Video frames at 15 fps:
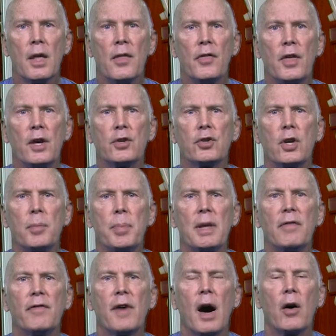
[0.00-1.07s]
This should be
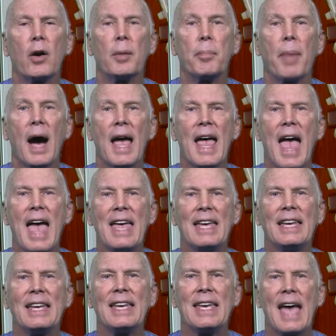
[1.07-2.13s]
followed by a
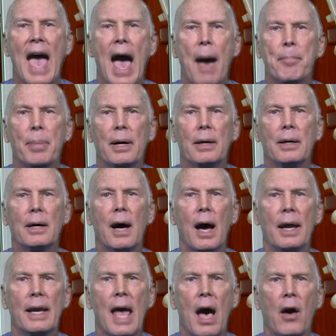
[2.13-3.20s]
gap
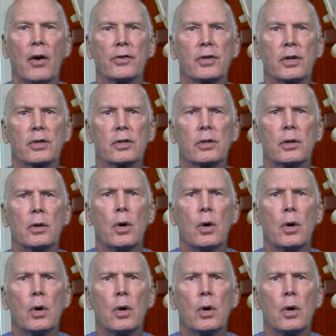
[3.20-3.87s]
analysis.